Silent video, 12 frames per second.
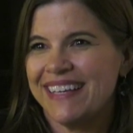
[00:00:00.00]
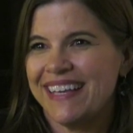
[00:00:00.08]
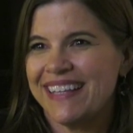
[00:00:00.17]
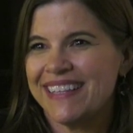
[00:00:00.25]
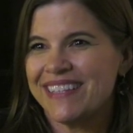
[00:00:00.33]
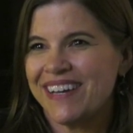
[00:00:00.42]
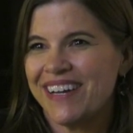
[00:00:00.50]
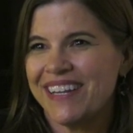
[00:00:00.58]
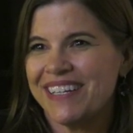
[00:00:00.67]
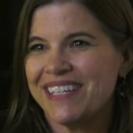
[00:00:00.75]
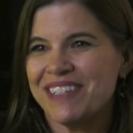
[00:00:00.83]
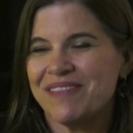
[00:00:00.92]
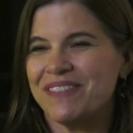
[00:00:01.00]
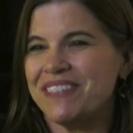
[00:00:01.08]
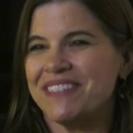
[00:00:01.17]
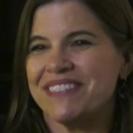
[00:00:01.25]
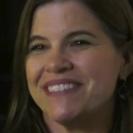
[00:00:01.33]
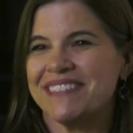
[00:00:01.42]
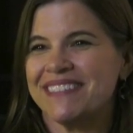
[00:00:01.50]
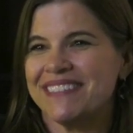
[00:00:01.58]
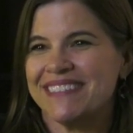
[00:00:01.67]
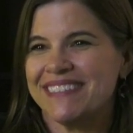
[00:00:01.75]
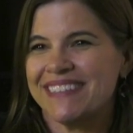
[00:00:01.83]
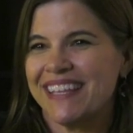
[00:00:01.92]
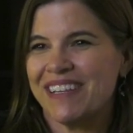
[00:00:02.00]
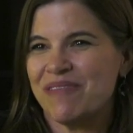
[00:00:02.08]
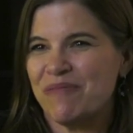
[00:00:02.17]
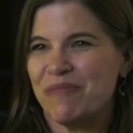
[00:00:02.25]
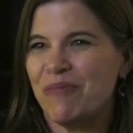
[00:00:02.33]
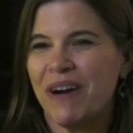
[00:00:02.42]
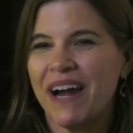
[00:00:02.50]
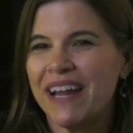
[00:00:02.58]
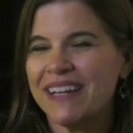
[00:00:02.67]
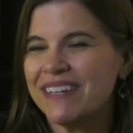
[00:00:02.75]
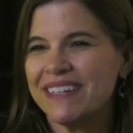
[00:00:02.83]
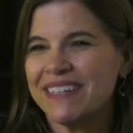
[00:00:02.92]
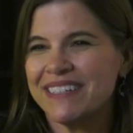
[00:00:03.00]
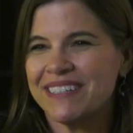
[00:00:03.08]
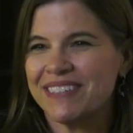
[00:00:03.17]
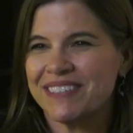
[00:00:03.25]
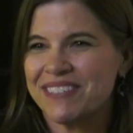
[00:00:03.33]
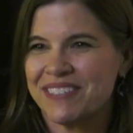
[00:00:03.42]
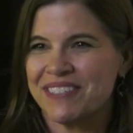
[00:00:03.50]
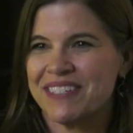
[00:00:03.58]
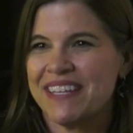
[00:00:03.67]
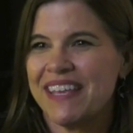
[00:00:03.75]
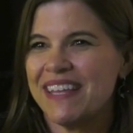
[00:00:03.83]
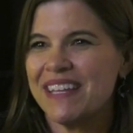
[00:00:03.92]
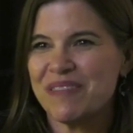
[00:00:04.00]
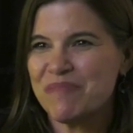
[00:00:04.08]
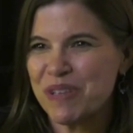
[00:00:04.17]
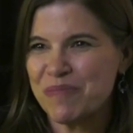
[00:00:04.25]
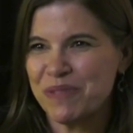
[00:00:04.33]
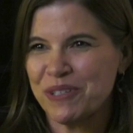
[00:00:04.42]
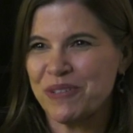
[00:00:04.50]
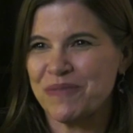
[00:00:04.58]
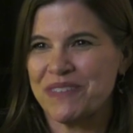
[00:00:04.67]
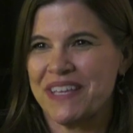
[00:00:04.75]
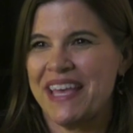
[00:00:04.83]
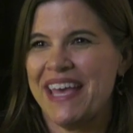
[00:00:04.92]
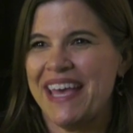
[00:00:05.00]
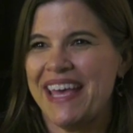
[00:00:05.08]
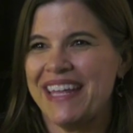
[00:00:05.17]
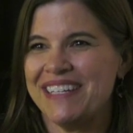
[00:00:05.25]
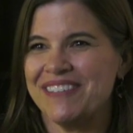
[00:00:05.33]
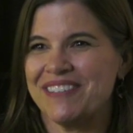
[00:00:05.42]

and thought it was like, why are you just hitting people over the head?